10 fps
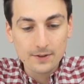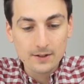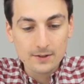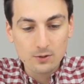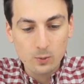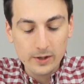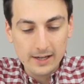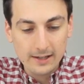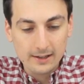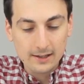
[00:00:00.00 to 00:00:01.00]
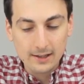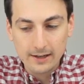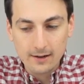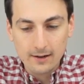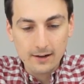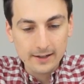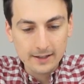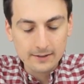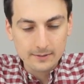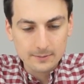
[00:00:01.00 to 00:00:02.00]
So we can click on
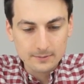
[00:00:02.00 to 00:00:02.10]
it.